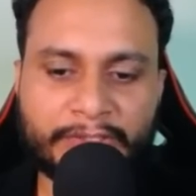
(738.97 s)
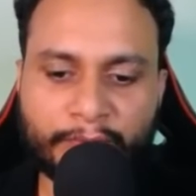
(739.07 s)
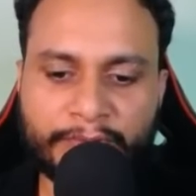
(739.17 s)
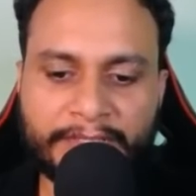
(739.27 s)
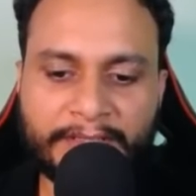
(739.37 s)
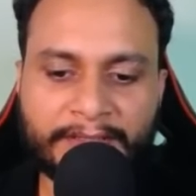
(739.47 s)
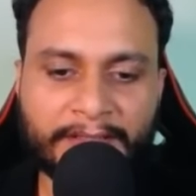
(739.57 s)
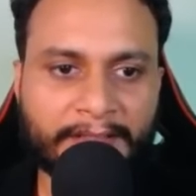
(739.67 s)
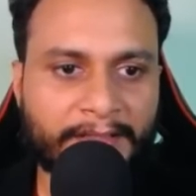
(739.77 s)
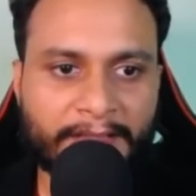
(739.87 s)
choosing
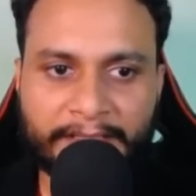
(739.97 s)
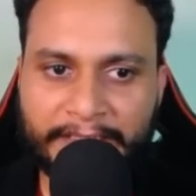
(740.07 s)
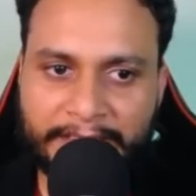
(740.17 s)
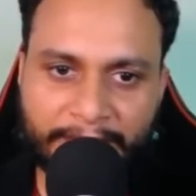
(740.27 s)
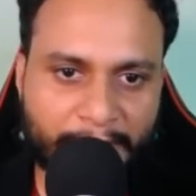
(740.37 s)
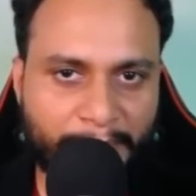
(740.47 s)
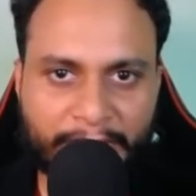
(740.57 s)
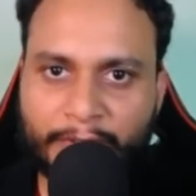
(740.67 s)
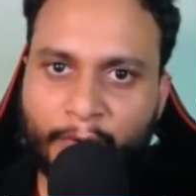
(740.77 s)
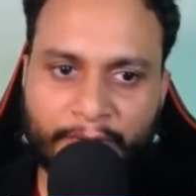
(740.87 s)
either
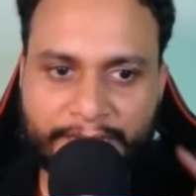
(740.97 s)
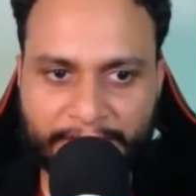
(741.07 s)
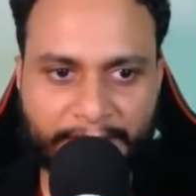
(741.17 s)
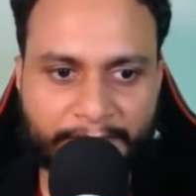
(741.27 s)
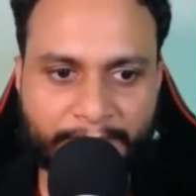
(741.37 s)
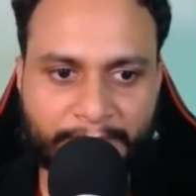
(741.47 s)
B or C.